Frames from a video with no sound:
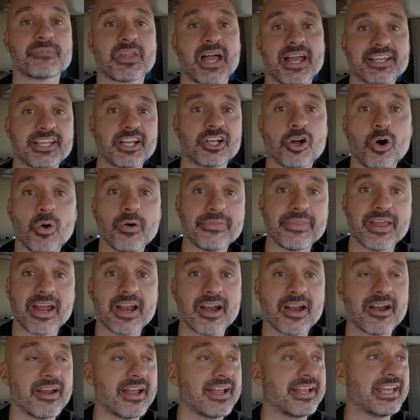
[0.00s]
I could go in
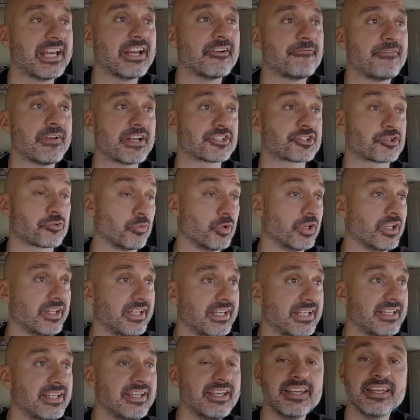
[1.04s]
there and get it fixed
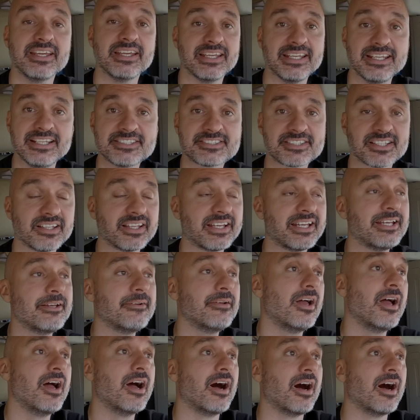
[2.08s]
really easily.